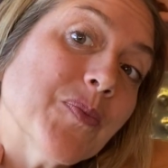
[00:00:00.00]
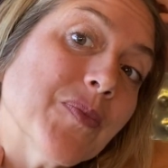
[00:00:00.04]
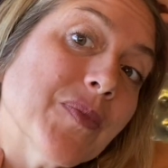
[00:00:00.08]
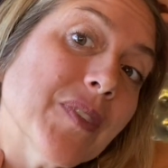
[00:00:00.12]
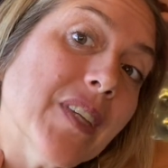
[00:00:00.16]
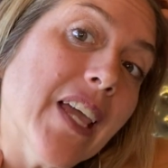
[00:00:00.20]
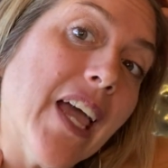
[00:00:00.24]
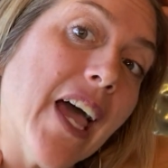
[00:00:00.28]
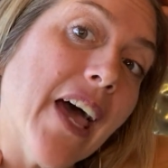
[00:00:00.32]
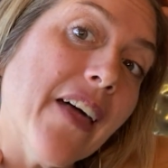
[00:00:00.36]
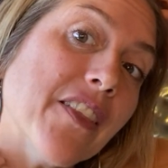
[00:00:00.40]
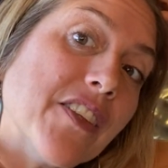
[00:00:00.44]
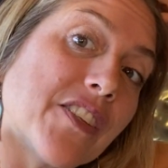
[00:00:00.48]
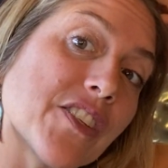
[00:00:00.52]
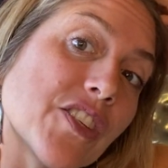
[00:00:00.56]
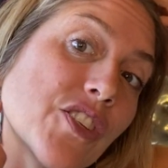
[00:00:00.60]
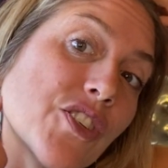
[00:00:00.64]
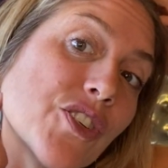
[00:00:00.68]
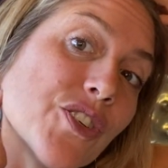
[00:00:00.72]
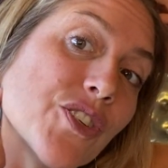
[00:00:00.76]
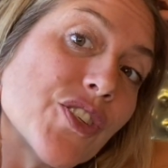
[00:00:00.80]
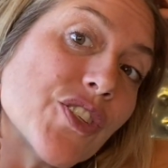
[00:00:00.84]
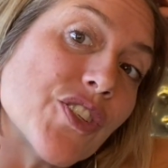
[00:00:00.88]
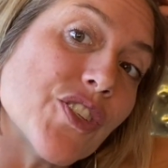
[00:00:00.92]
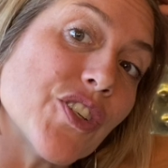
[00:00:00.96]
Yeah, this is
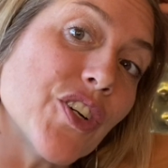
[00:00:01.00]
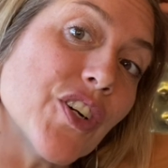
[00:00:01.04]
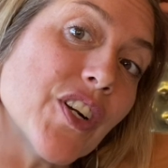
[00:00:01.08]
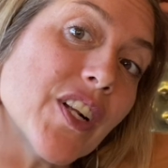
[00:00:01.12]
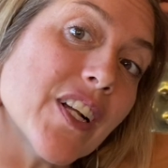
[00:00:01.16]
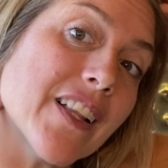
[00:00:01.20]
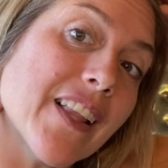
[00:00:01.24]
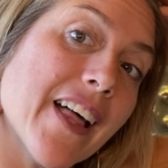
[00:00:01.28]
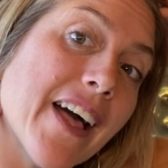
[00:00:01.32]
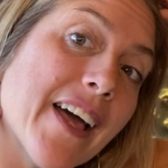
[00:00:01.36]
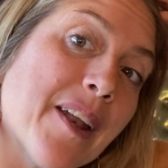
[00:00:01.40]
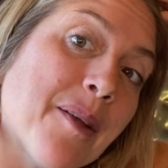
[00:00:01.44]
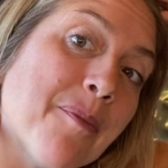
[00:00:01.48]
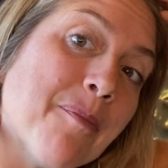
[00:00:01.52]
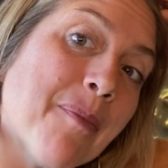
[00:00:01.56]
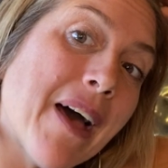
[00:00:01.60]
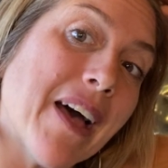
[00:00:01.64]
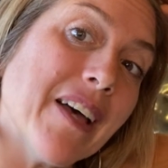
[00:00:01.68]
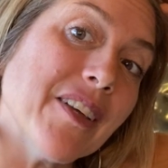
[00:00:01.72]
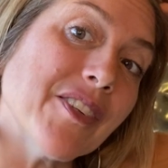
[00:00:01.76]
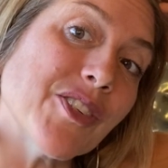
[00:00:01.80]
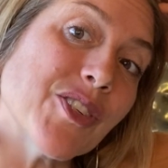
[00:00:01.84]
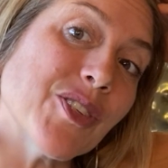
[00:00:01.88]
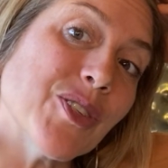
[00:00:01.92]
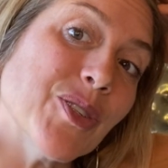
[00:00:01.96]
your
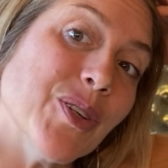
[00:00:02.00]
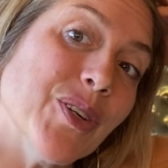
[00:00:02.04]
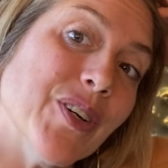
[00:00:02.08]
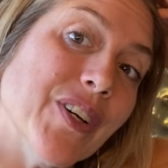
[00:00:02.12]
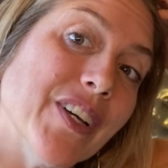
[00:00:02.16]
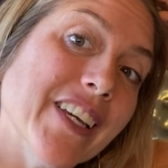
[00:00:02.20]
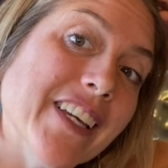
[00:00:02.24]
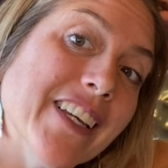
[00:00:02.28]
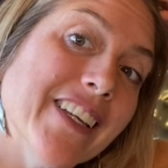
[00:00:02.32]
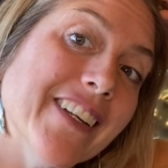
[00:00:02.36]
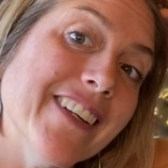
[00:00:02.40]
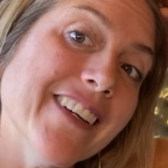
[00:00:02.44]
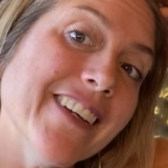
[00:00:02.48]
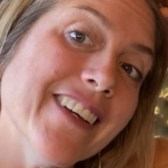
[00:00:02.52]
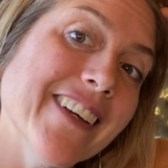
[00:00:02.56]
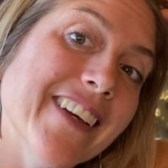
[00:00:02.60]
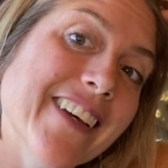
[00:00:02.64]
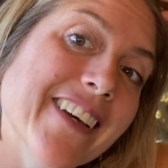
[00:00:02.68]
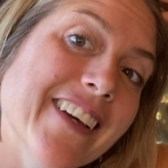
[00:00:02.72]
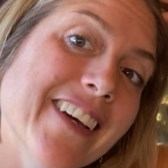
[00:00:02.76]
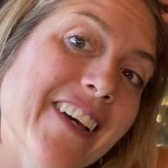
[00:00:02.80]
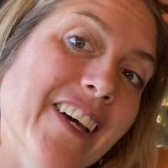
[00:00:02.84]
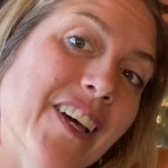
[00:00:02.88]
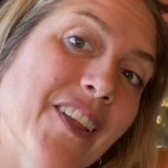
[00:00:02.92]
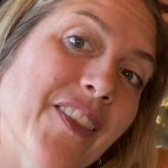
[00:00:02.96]
sternocleidomastoid
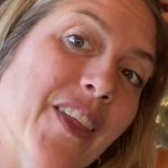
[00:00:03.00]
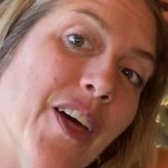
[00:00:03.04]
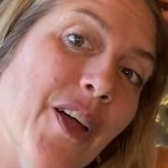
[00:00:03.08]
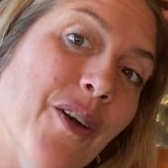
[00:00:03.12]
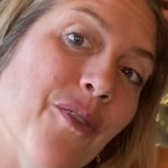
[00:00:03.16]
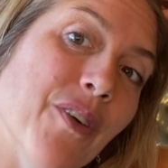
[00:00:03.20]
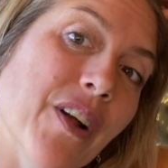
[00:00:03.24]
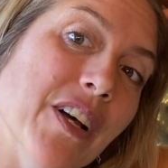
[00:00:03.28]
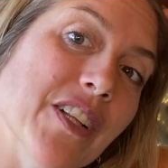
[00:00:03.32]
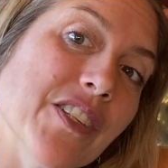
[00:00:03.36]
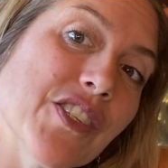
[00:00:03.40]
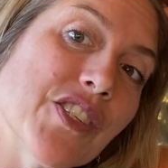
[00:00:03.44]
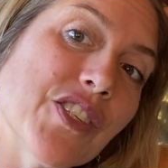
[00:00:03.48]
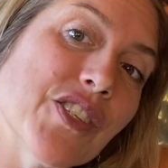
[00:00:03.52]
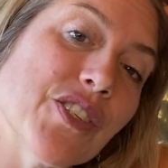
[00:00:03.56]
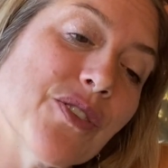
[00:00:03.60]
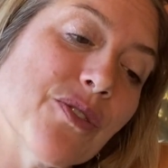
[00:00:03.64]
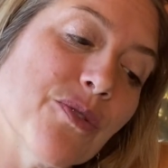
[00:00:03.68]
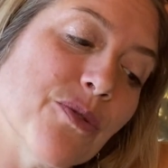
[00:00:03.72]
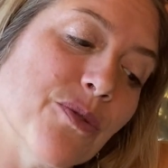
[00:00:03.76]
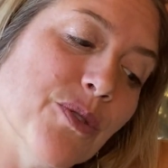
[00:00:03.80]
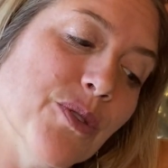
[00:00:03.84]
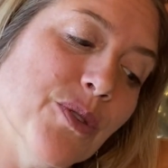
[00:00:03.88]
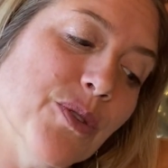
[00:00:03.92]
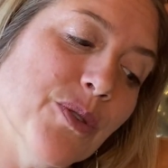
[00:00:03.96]
that runs
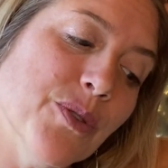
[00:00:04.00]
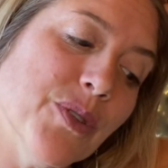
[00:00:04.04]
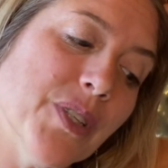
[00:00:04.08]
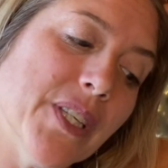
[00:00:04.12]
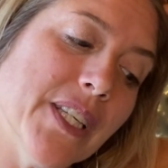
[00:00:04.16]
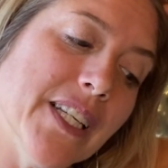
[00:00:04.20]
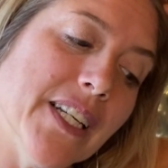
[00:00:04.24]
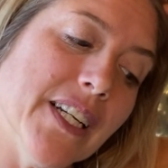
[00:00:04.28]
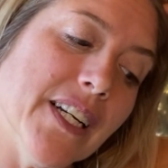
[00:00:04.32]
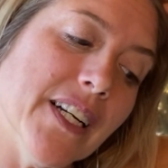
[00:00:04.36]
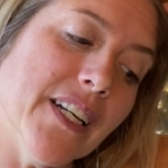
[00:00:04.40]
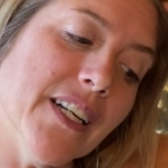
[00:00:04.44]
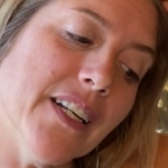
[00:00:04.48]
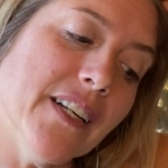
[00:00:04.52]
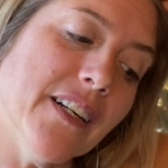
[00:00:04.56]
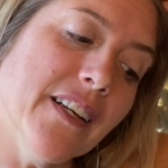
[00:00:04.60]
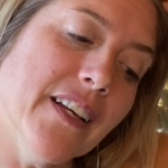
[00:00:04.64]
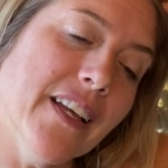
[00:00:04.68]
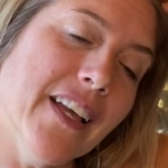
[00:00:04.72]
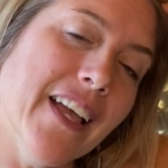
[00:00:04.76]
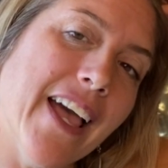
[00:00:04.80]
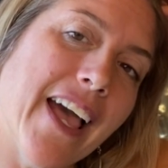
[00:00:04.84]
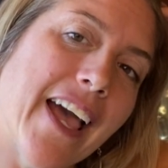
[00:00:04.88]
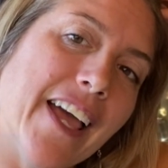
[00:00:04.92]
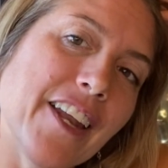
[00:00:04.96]
through here,
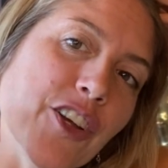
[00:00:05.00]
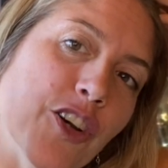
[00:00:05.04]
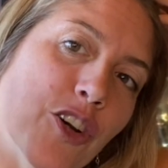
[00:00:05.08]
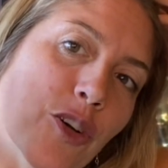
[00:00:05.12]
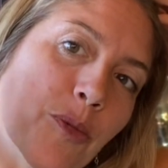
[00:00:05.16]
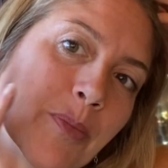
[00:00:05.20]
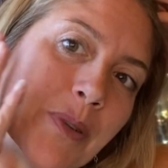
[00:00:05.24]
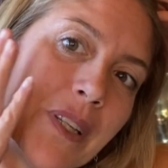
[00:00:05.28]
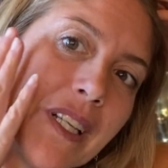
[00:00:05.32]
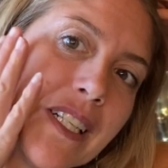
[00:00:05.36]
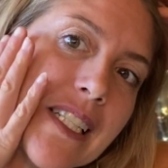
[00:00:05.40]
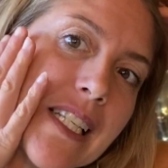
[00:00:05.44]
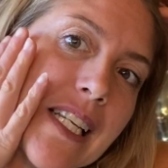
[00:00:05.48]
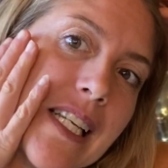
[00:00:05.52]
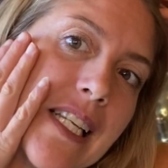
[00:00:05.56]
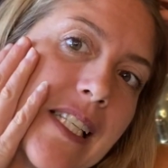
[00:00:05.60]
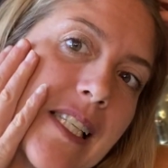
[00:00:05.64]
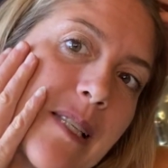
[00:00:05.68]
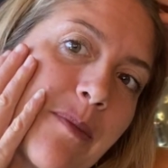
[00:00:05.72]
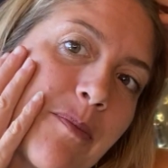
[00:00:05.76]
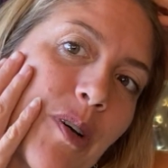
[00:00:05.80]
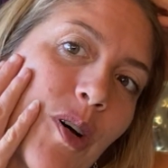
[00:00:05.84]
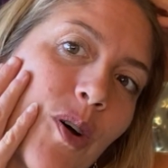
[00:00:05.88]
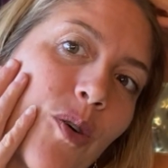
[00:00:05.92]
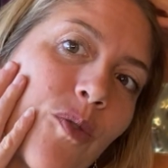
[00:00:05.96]
and your
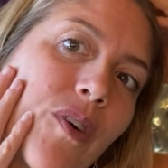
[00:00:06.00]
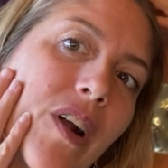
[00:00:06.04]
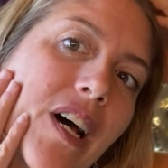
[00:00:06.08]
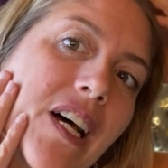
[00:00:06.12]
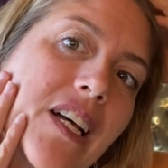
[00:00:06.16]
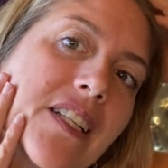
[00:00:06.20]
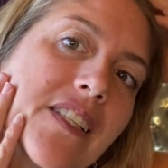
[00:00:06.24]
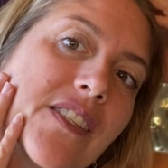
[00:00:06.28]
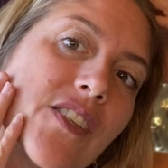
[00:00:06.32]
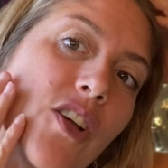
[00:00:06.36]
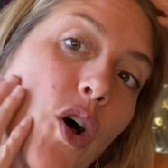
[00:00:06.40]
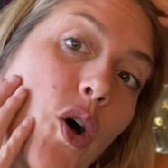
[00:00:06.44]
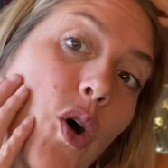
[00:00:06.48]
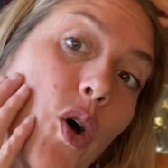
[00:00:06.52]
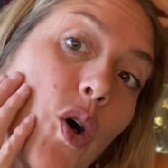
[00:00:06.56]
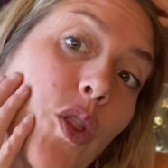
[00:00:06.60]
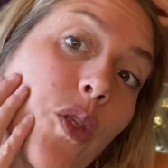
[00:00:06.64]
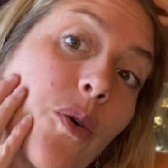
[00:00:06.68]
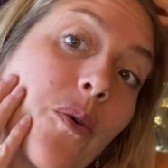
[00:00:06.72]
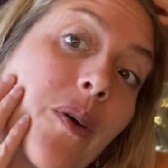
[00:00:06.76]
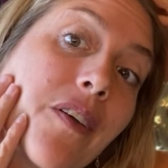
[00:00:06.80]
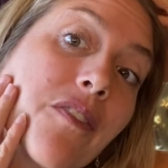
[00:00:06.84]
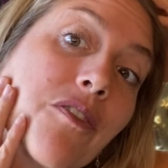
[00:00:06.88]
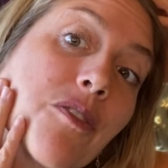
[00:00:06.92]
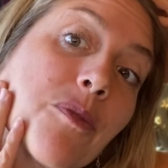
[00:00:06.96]
platysma runs all the
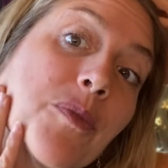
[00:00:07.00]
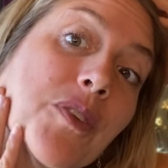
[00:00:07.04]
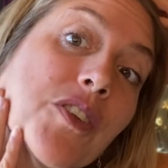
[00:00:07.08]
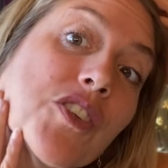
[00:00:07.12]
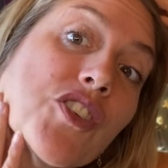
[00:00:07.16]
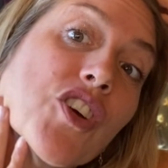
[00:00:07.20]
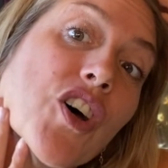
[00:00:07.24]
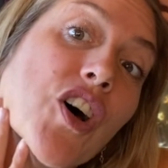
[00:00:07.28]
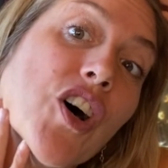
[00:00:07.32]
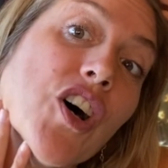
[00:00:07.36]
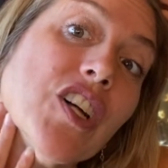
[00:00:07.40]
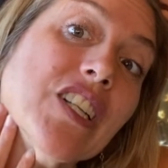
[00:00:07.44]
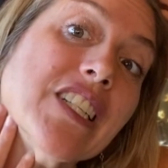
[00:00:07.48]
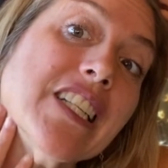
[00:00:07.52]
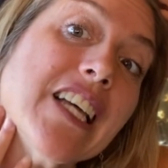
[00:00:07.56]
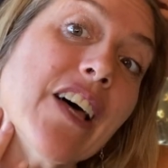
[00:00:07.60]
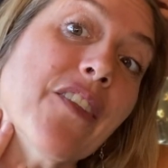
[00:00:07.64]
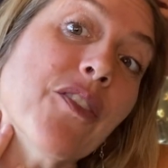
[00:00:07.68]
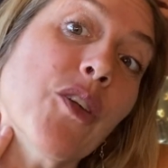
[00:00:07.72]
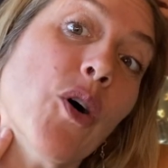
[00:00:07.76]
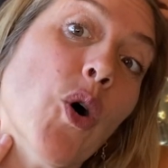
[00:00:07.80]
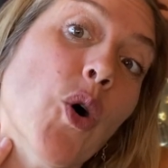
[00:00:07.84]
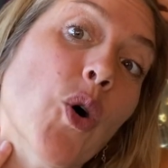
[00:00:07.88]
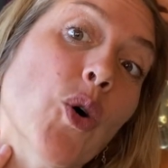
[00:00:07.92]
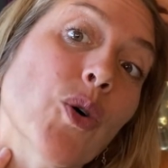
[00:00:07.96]
way from the jaw down
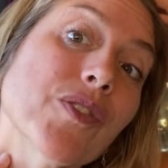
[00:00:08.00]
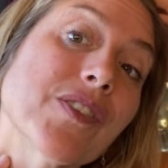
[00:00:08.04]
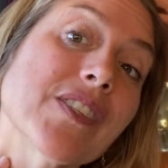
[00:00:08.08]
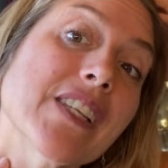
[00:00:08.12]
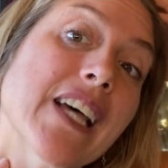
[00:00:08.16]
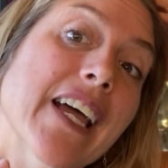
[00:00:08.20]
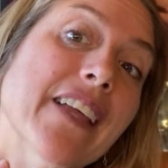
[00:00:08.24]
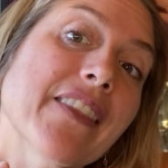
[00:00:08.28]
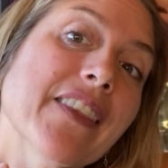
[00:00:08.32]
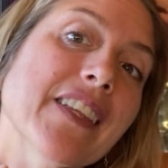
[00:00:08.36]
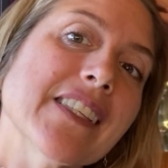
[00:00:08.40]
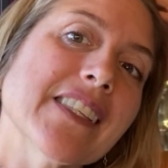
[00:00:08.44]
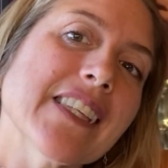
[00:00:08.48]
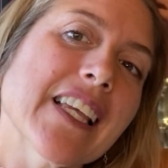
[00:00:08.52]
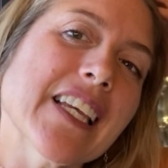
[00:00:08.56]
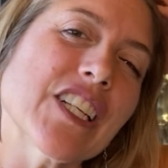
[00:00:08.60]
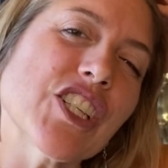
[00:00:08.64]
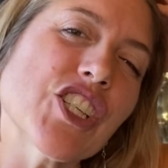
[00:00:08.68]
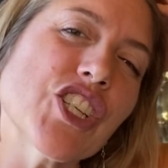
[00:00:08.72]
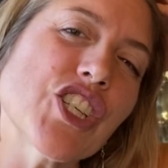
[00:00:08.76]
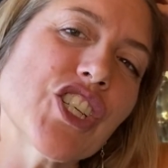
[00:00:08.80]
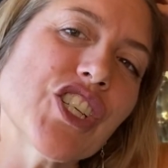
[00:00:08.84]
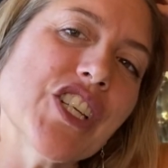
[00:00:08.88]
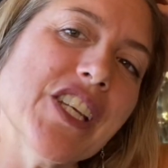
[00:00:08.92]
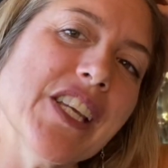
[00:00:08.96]
the whole side, this like
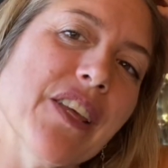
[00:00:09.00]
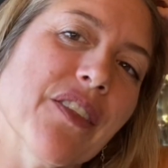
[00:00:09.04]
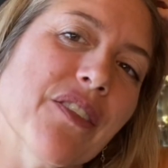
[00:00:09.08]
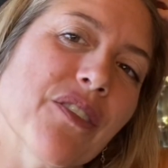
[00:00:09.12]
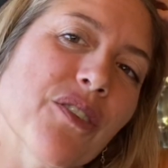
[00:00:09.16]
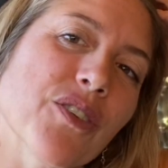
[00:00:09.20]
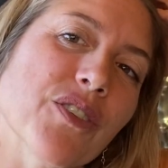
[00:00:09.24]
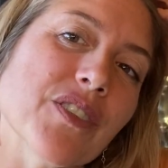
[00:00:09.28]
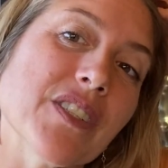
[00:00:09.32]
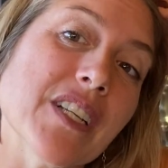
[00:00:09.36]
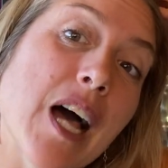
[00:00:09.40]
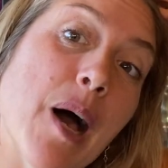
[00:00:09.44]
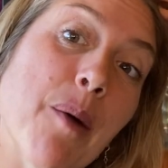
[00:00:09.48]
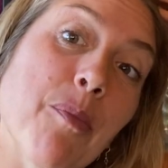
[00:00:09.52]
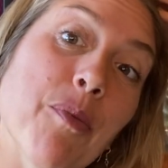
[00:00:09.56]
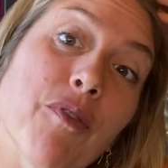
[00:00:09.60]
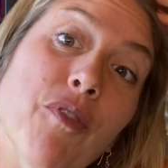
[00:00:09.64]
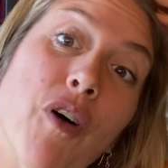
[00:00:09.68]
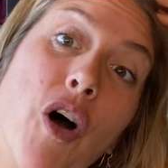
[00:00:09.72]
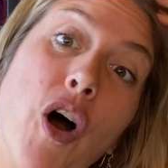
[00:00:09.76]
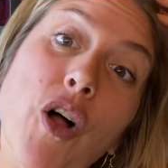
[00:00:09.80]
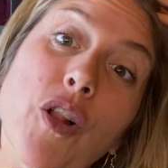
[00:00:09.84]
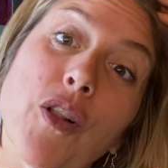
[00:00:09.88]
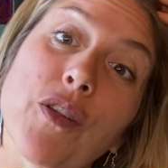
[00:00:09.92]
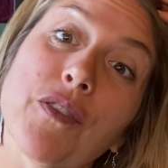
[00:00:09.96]
sheath on top
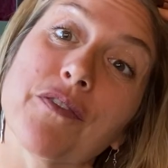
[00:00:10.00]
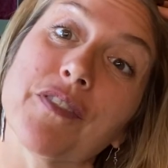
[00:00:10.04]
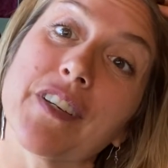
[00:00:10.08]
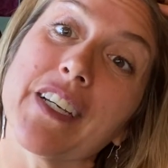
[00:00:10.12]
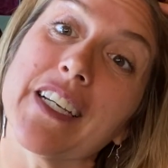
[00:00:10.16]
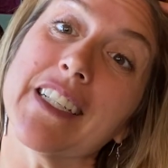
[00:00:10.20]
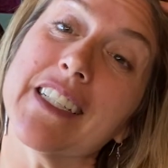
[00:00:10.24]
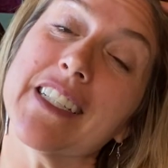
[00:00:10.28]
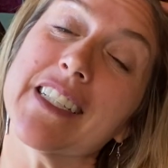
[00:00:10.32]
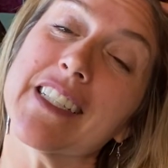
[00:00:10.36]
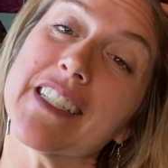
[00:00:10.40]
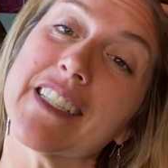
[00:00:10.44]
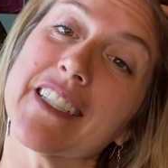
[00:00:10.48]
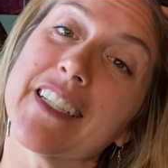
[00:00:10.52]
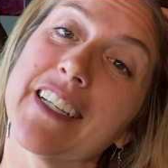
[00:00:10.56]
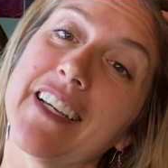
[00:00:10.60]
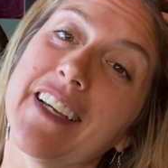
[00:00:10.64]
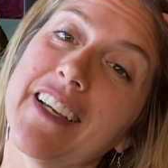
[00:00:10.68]
of all of it.